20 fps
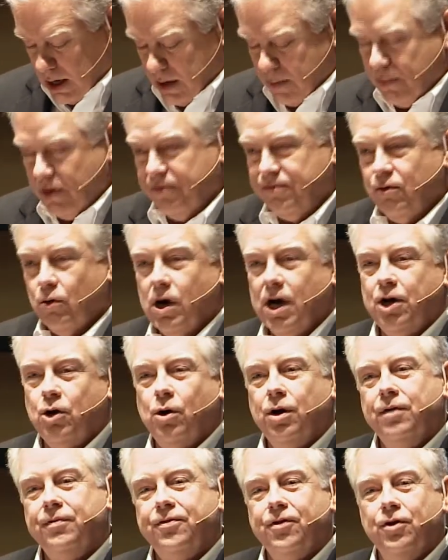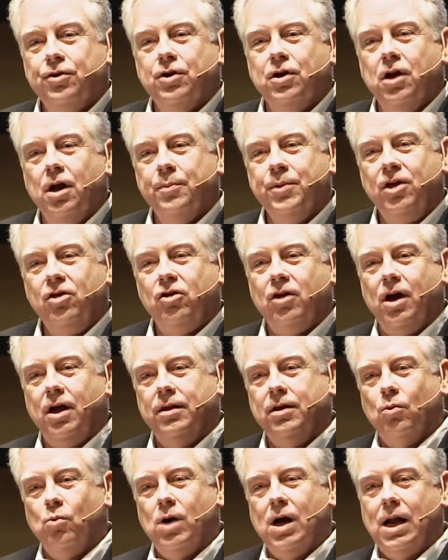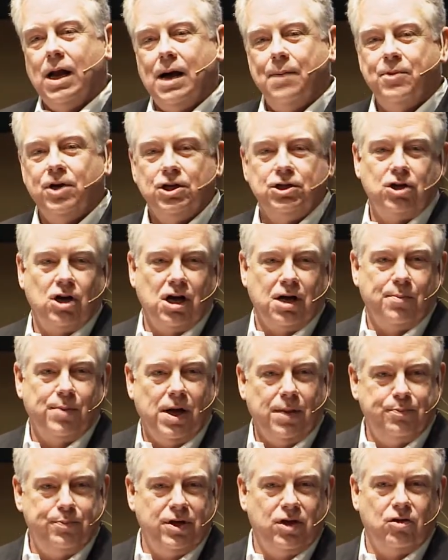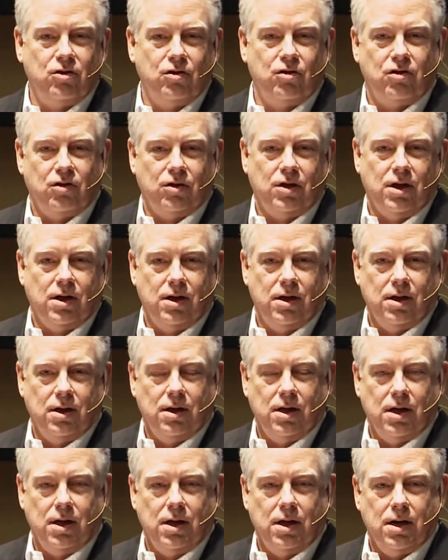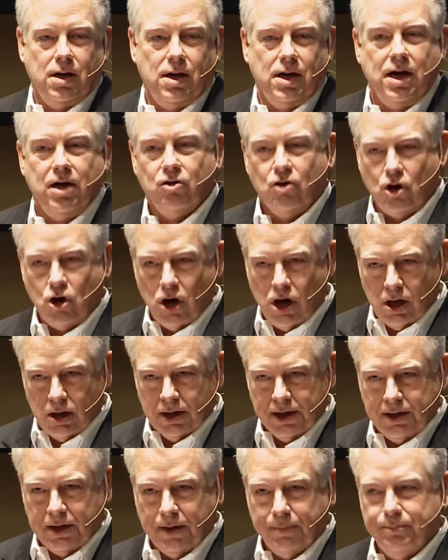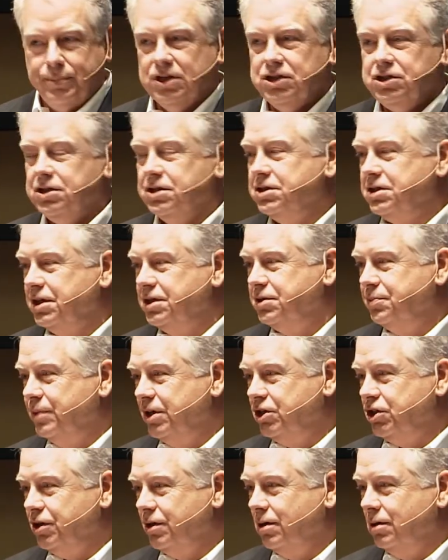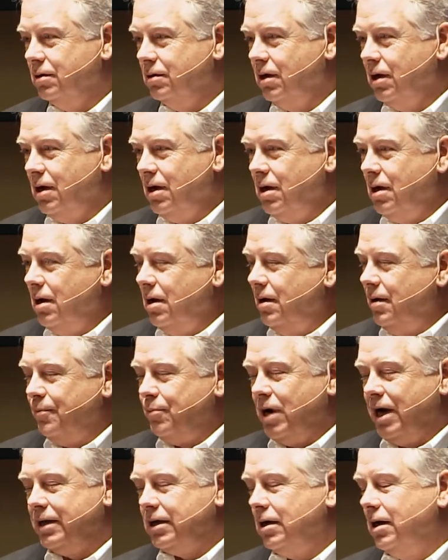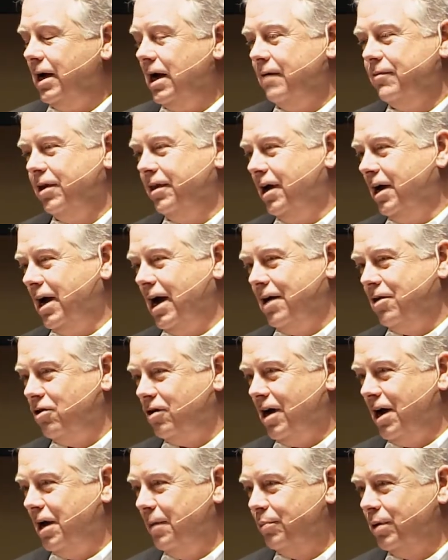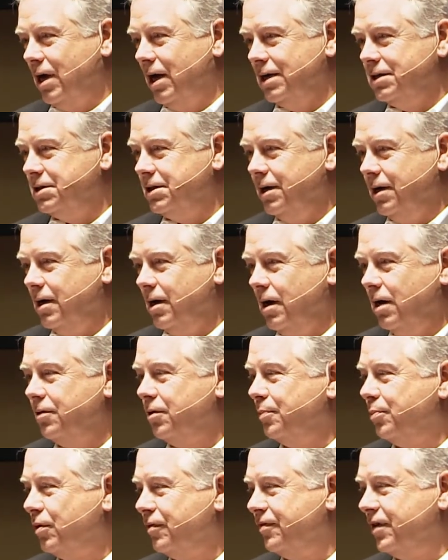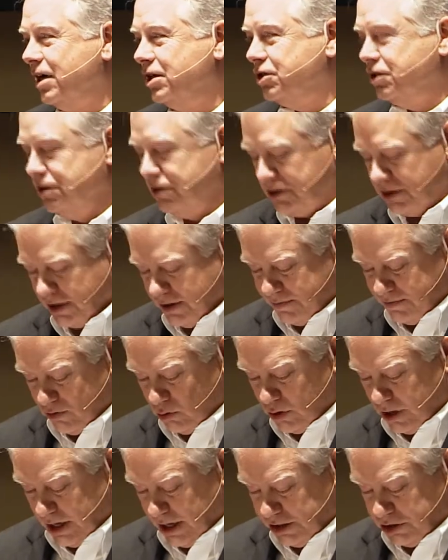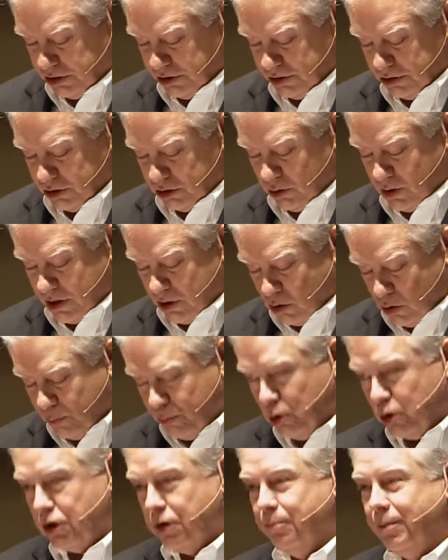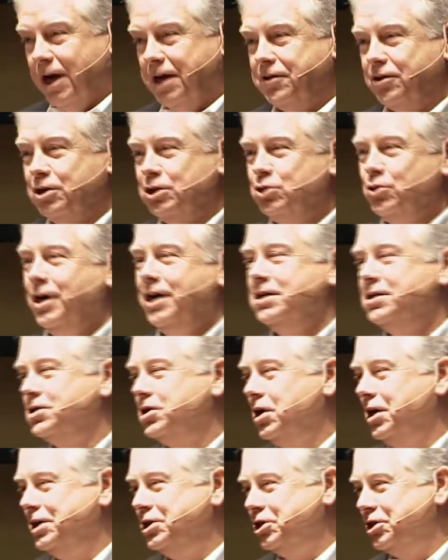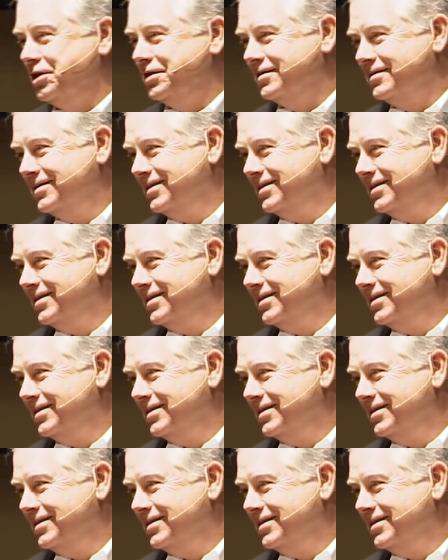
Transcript: Before I go any further, let me say that while I'm going to talk about business as a calling and business as mission, practically everything I say applies to other professions and vocations, so I hope you can make the translation.